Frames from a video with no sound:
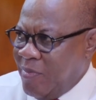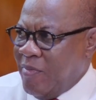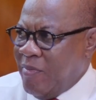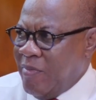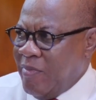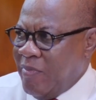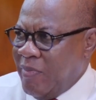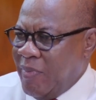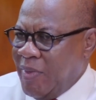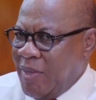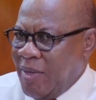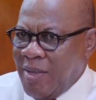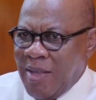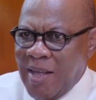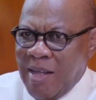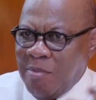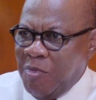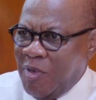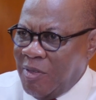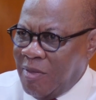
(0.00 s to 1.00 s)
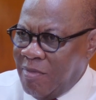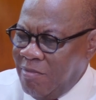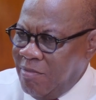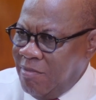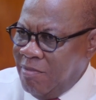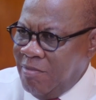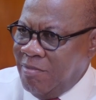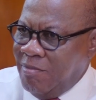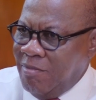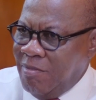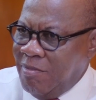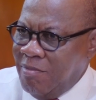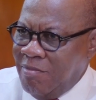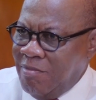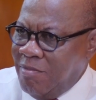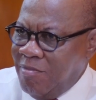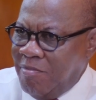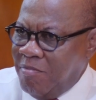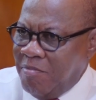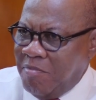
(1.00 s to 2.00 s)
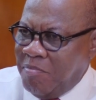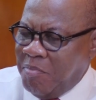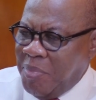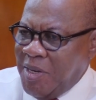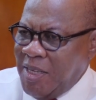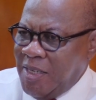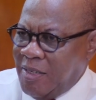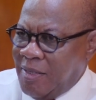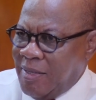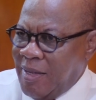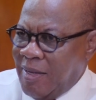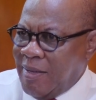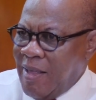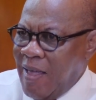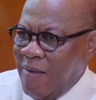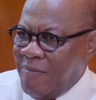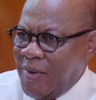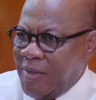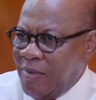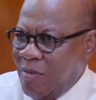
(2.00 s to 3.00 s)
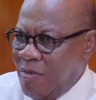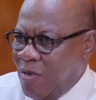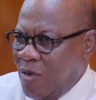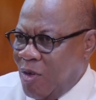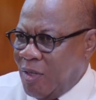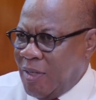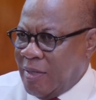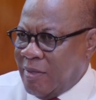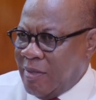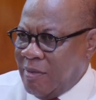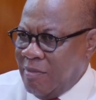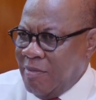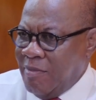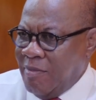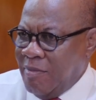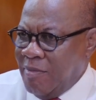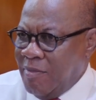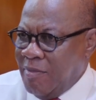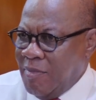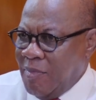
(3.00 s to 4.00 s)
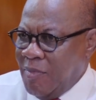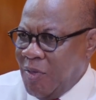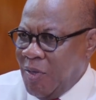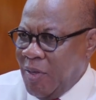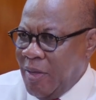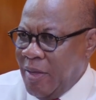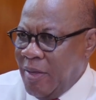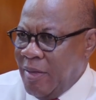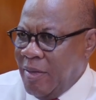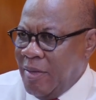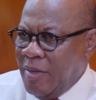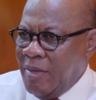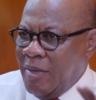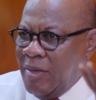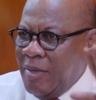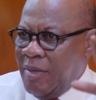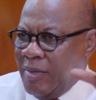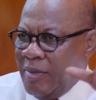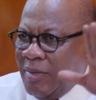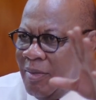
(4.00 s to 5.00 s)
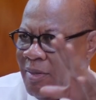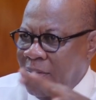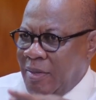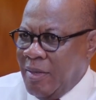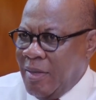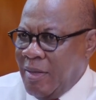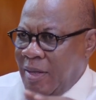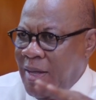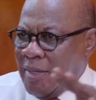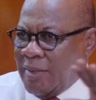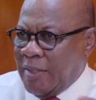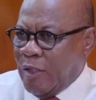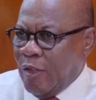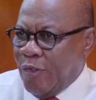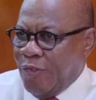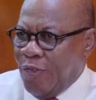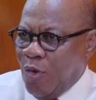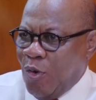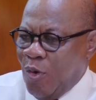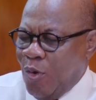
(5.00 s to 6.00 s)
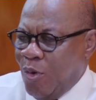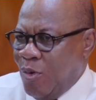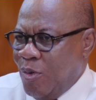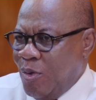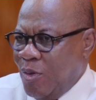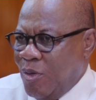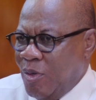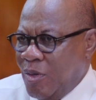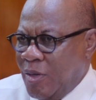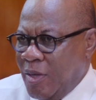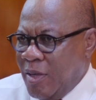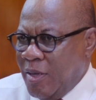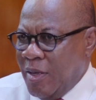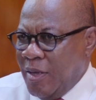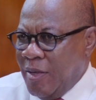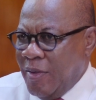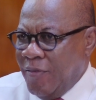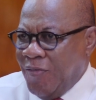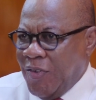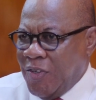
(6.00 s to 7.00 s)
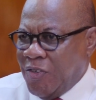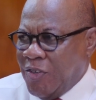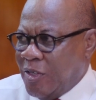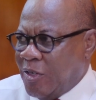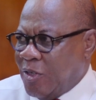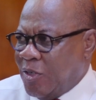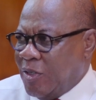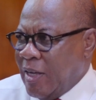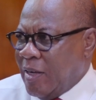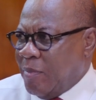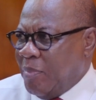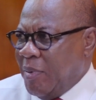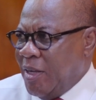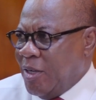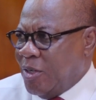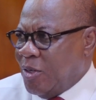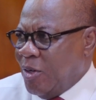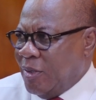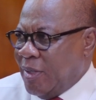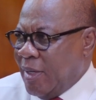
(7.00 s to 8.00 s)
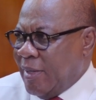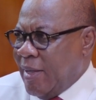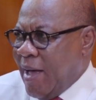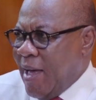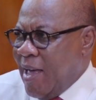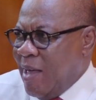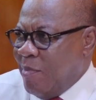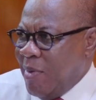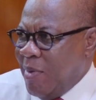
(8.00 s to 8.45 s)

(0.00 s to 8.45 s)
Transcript: Mm. I'm not pleased that every other year uh, Article 4 uh, visits mm-hmm. take place under mm-hmm.